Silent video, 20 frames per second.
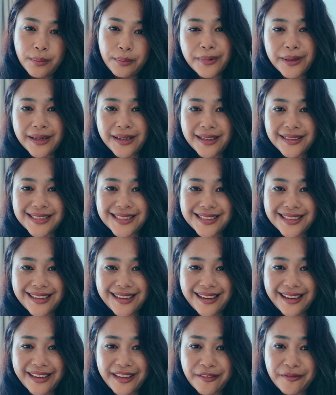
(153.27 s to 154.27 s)
But
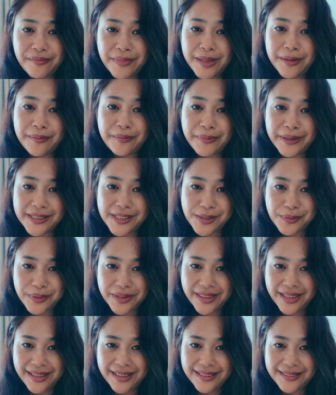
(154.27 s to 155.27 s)
I have made peace
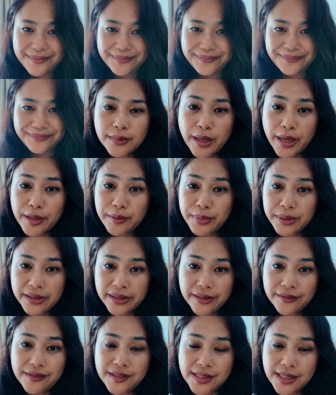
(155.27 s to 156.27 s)
with it. I
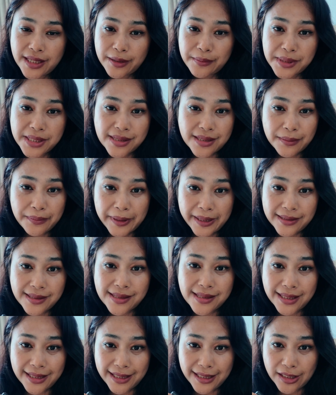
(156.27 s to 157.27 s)
believe time is the
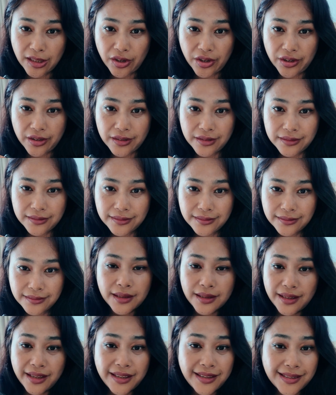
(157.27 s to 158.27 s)
best healer.
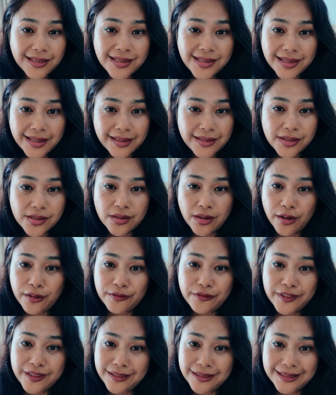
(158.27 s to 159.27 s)
And I can say this
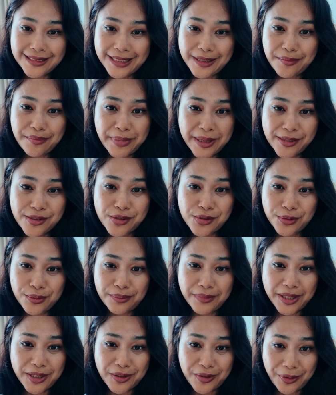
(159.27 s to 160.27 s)
confidently based
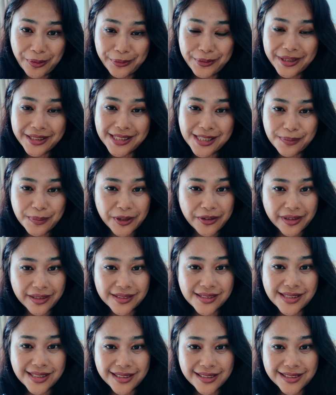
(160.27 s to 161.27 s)
on my own
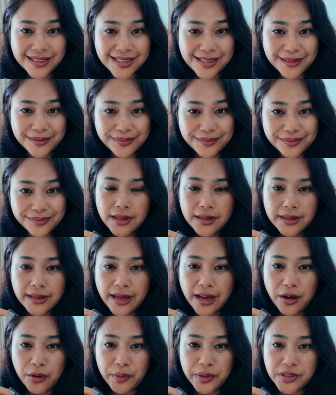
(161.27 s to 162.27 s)
experiences.
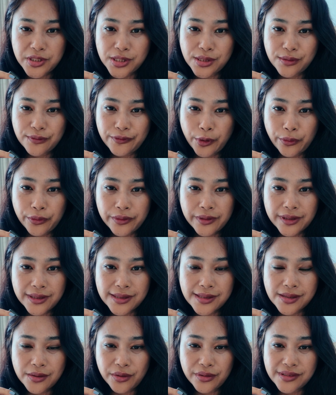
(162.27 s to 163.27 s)
Now I just
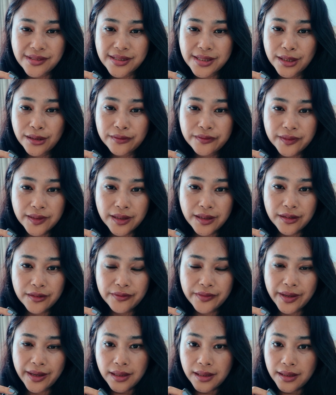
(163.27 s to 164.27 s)
focus on
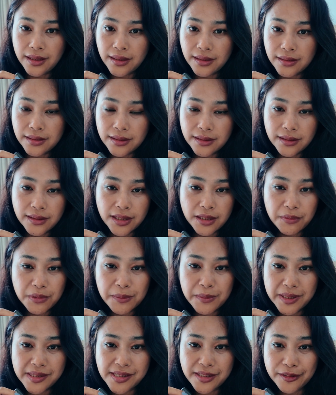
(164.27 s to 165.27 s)
self-love and
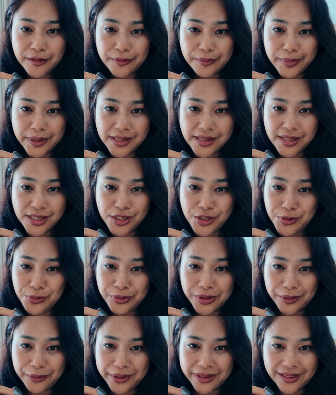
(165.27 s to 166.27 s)
keeping myself busy
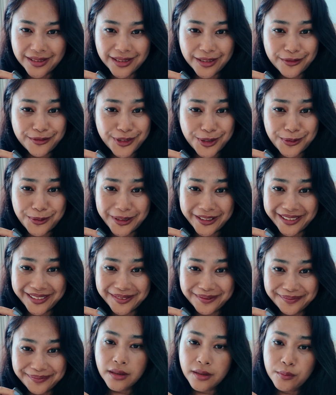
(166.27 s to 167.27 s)
doing what I love
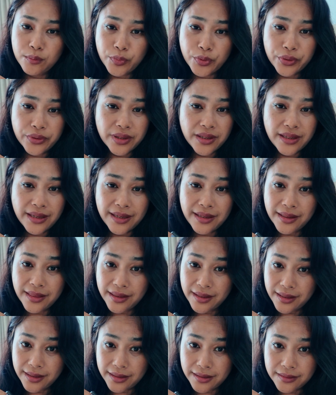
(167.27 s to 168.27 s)
doing. And more than
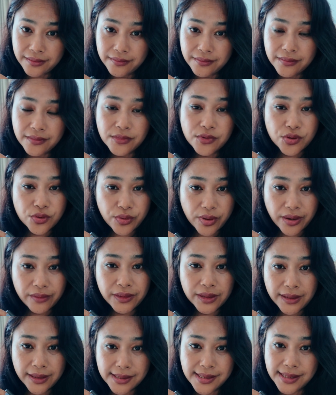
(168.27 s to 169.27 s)
anything,
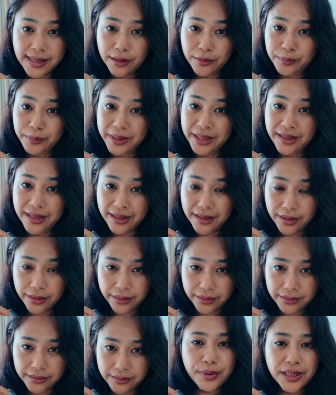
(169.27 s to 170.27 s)
travel has helped me
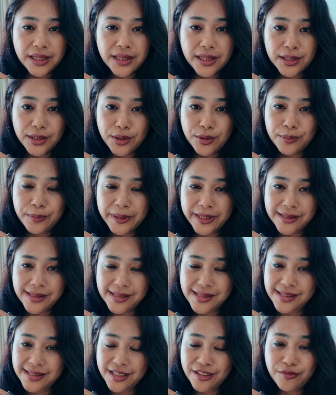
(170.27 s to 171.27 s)
heal. Being in new
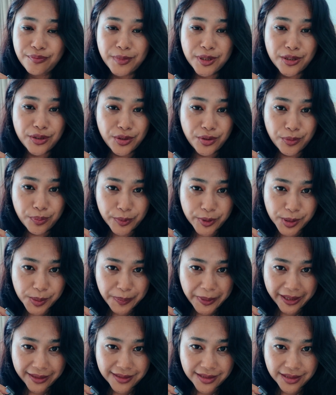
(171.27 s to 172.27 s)
places gives me new
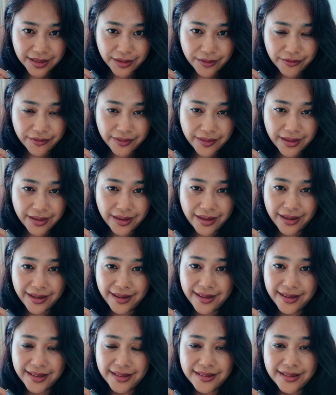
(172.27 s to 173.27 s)
perspective.
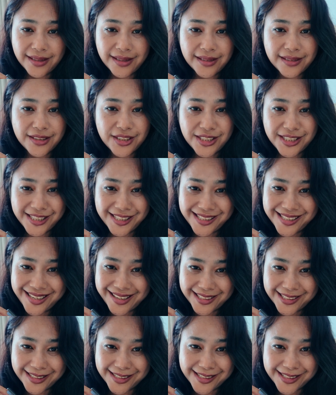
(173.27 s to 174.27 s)
And
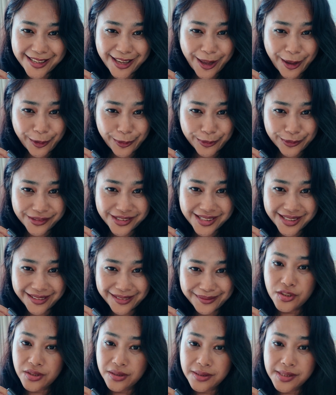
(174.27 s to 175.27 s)
cheesy as it sounds,
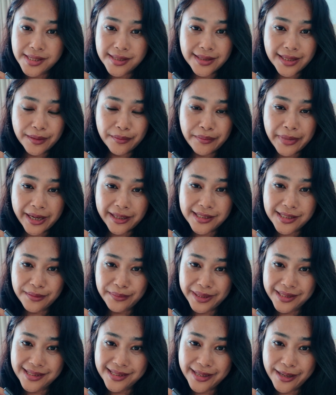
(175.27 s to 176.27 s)
a chance to come back to
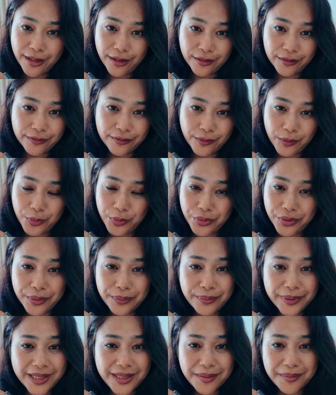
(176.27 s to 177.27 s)
myself
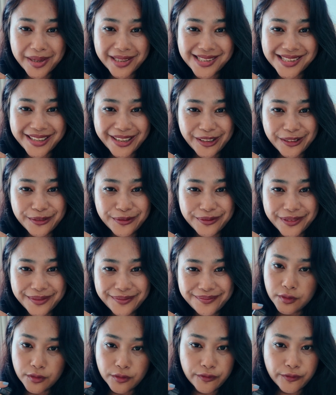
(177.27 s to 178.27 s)
or being myself.
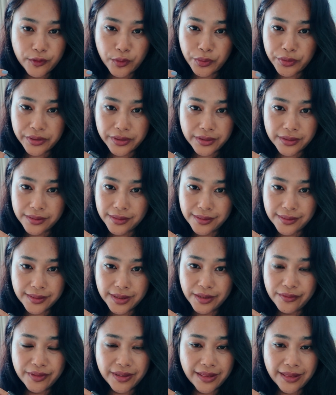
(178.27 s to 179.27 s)
Of
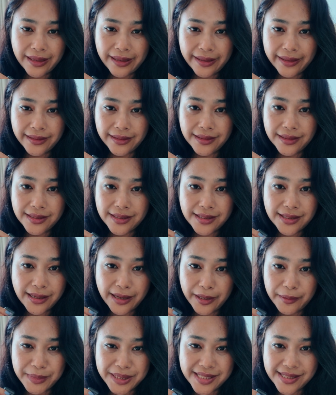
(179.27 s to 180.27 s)
course, even then,
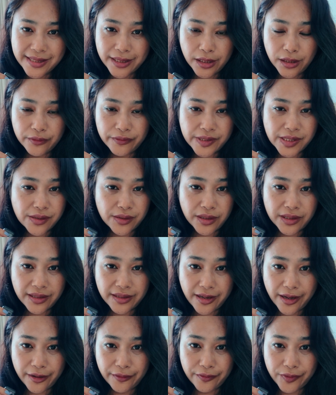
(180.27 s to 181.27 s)
time itself is not
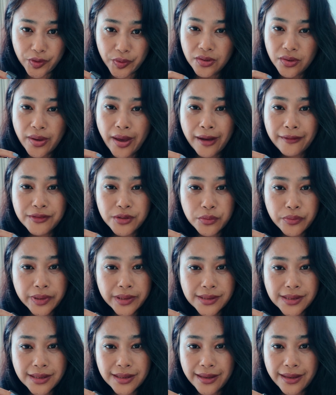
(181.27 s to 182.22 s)
enough. You have to work